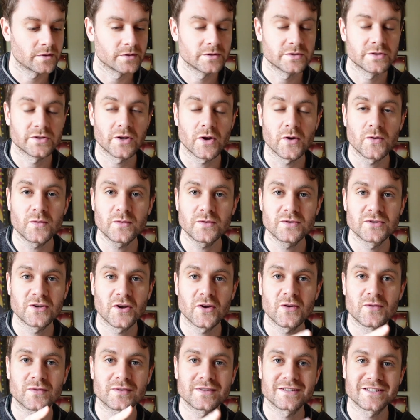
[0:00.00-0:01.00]
Tone,
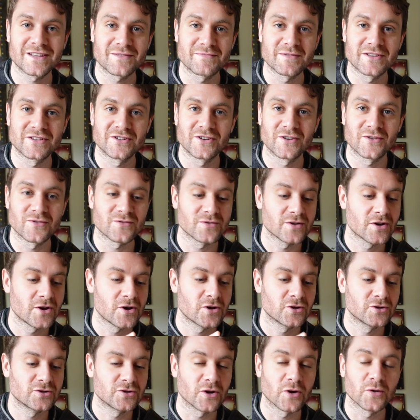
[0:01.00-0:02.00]
tone, semitone,
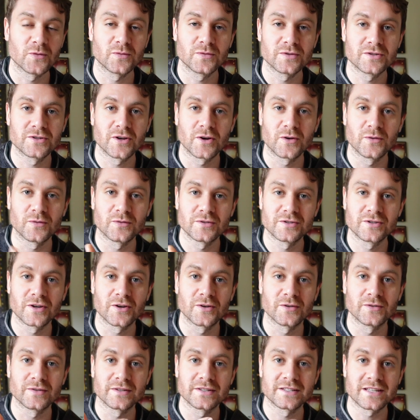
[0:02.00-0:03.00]
tone, tone,
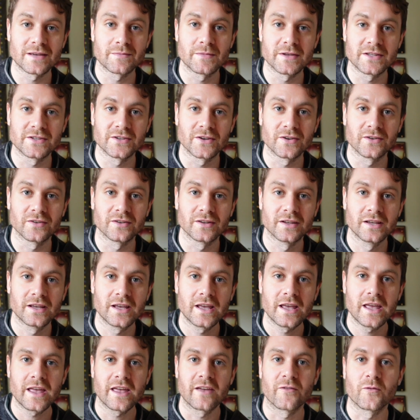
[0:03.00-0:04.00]
tone, semitone.
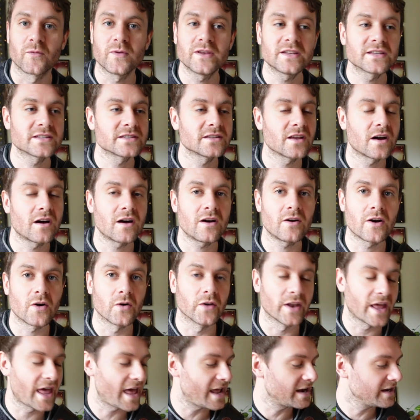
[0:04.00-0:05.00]
If we start
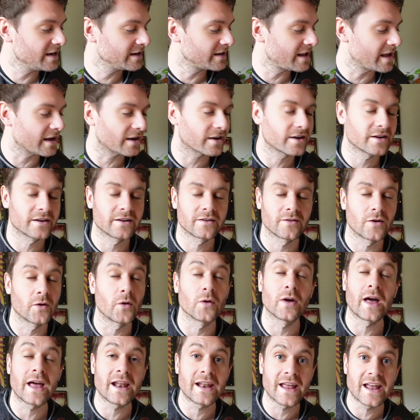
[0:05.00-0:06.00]
on any neck,
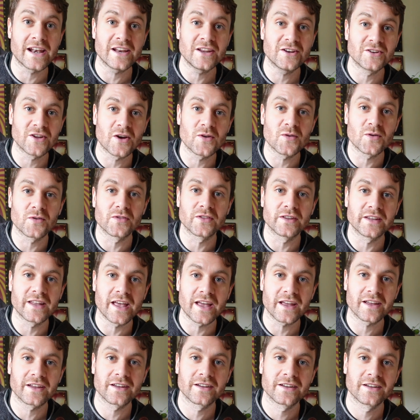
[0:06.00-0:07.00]
or any note on the
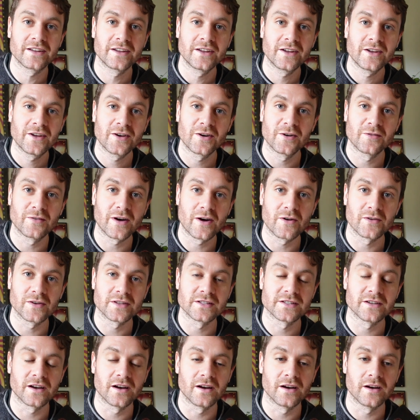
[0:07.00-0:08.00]
neck of our
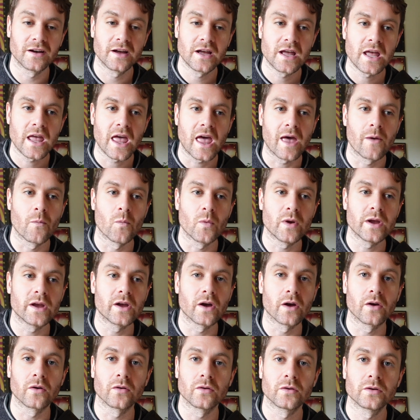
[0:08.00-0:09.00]
guitar, and we
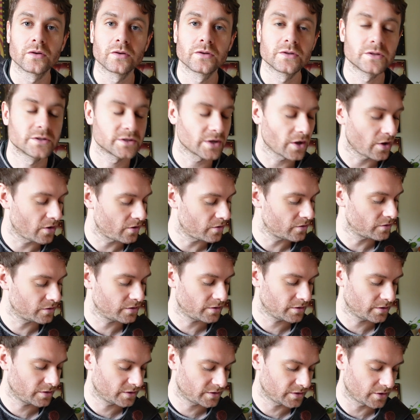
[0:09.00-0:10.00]
go tone,
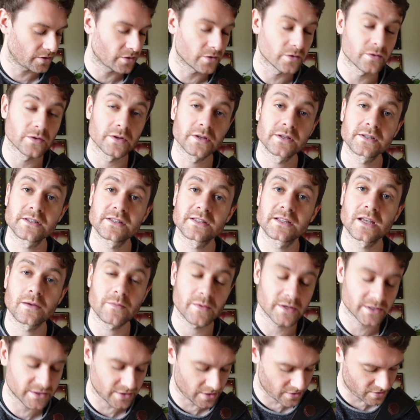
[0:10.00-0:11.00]
tone,
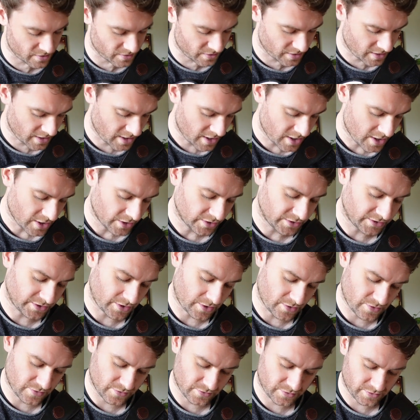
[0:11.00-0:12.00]
semitone,
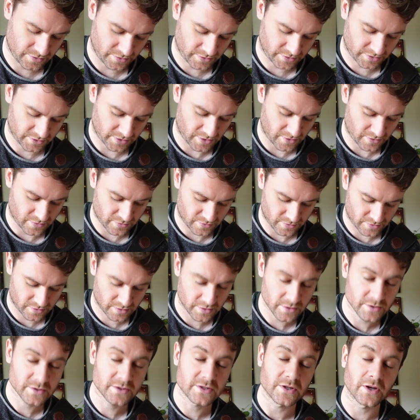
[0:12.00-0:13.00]
tone, tone,
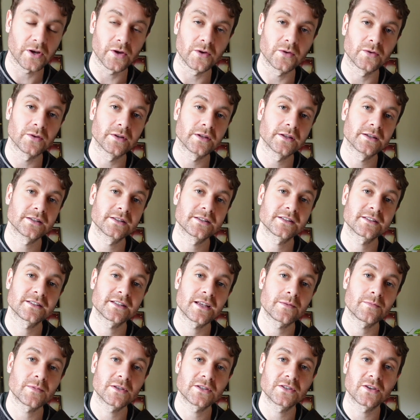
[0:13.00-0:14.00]
tone,
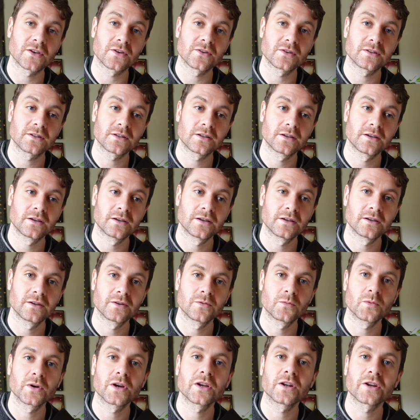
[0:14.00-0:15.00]

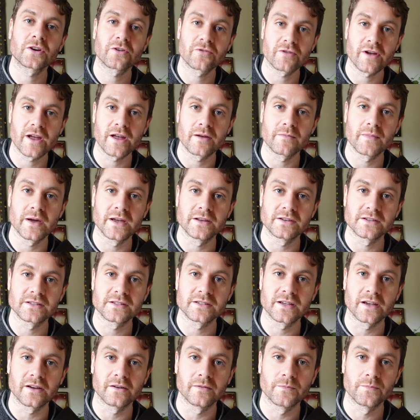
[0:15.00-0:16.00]
semitone, we're going to create a major
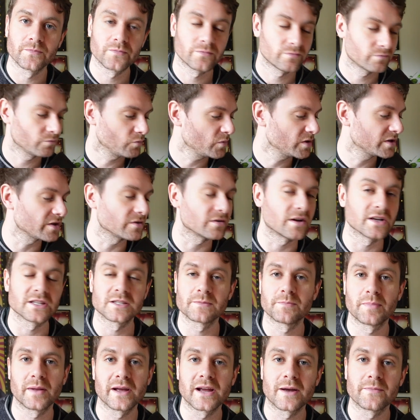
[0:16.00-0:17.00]
scale. We don't like to
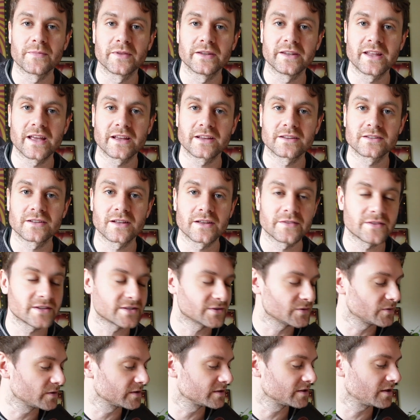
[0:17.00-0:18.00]
play up the necks like
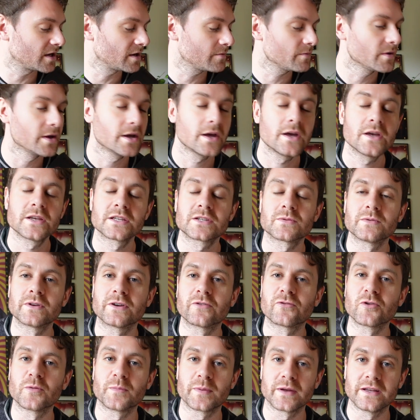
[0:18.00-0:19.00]
this all the time, so we
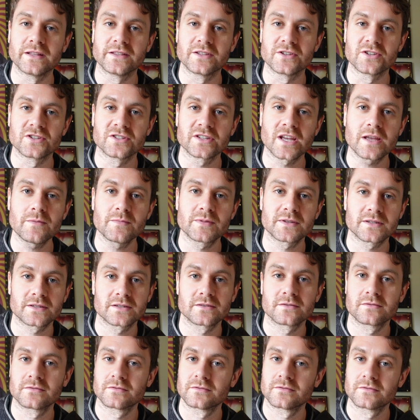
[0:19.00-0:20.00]
group it into
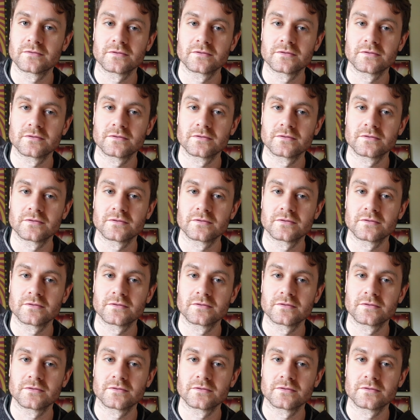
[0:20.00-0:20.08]
shapes. We